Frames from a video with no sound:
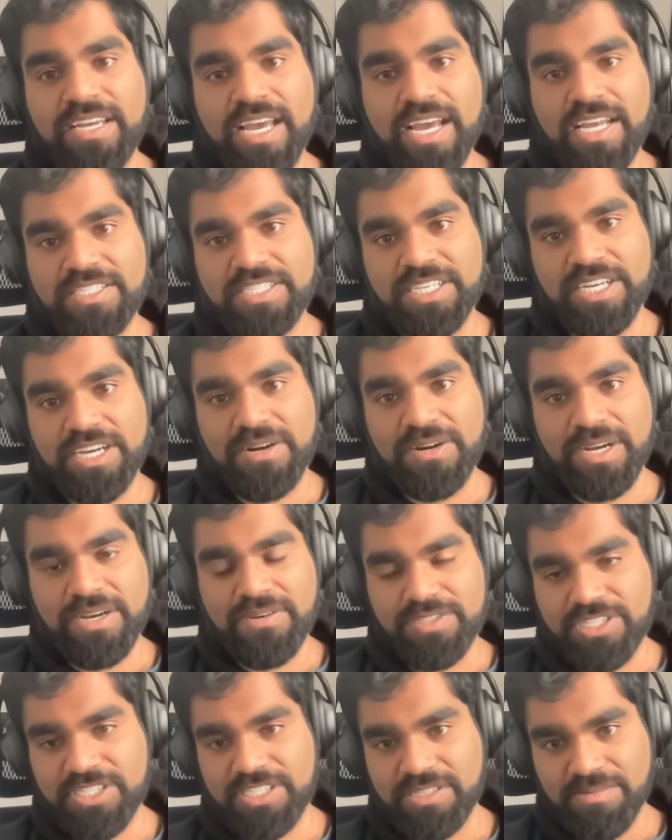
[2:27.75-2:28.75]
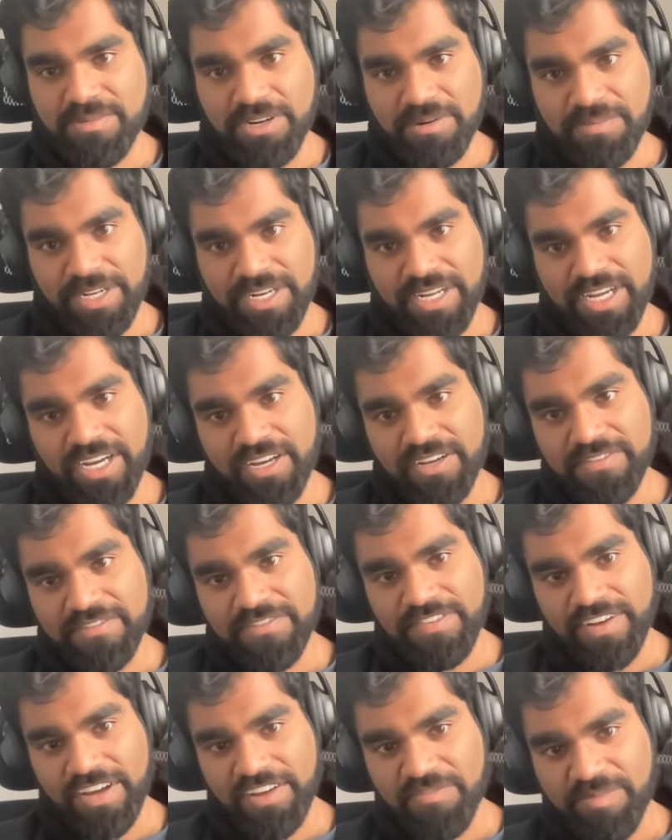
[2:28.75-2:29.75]
And so it was just a moment of
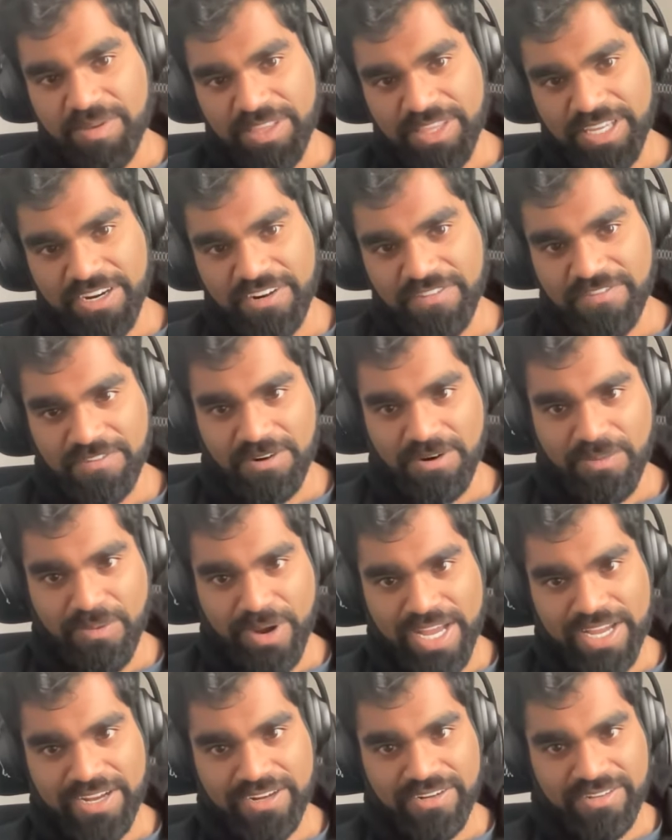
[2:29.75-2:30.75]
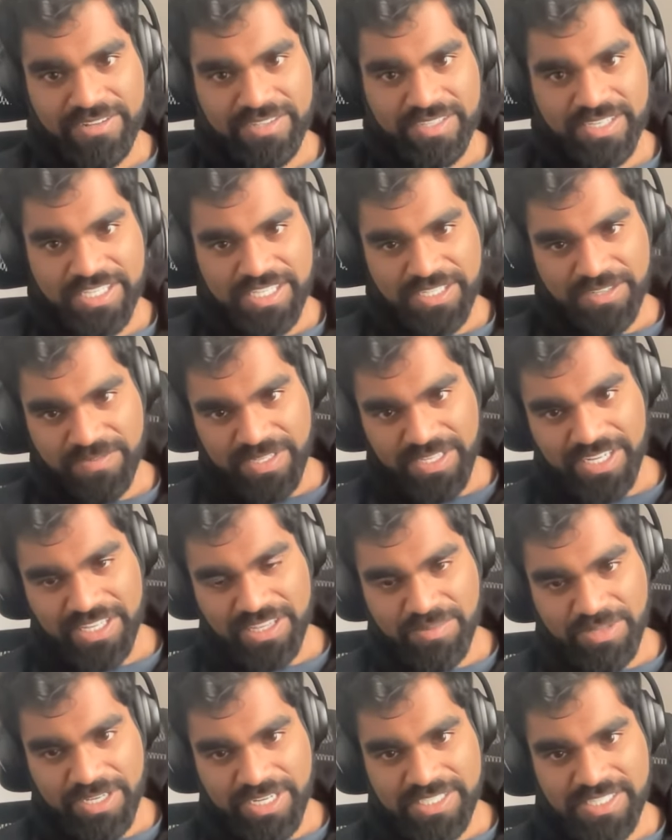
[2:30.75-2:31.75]
I've been there for a while. Is it really the
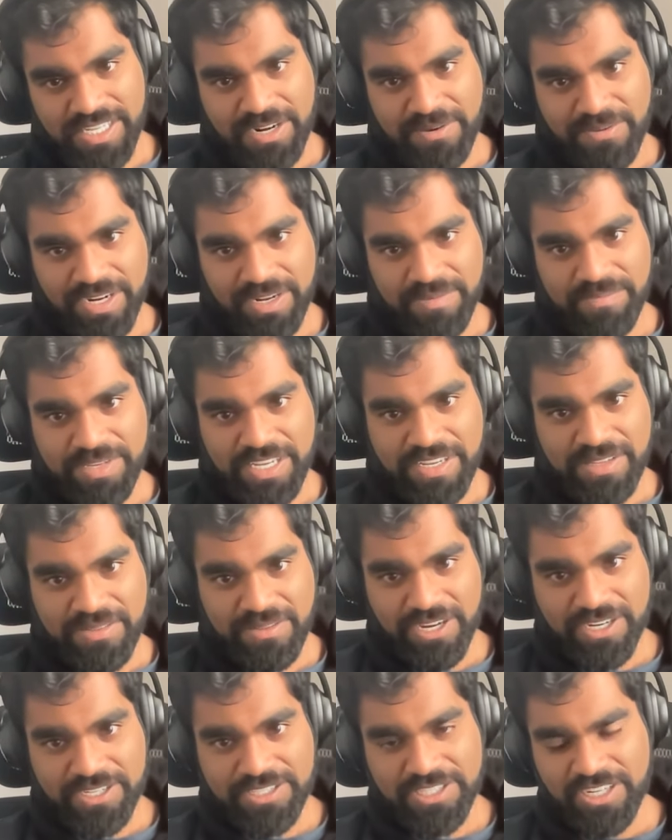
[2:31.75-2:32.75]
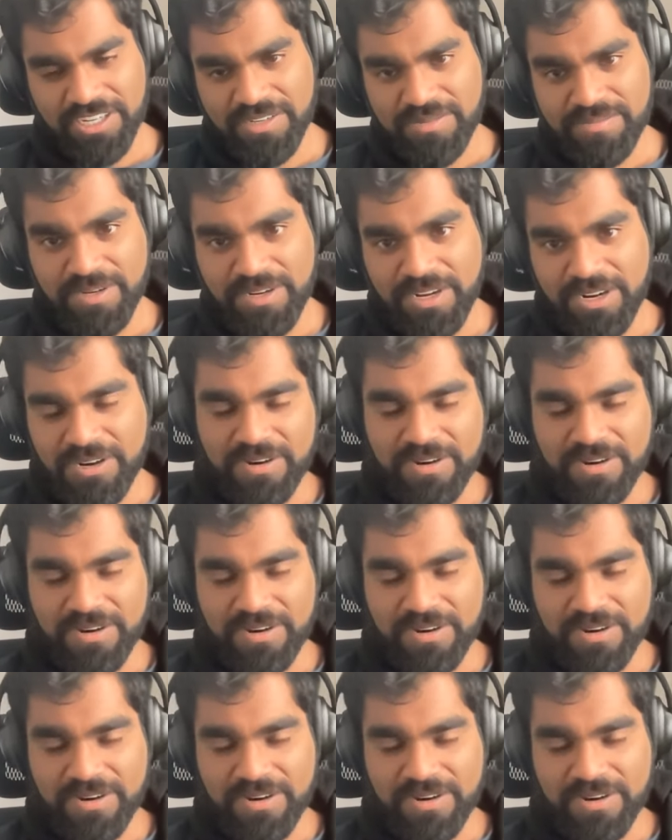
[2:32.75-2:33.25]
place that I want to be long term?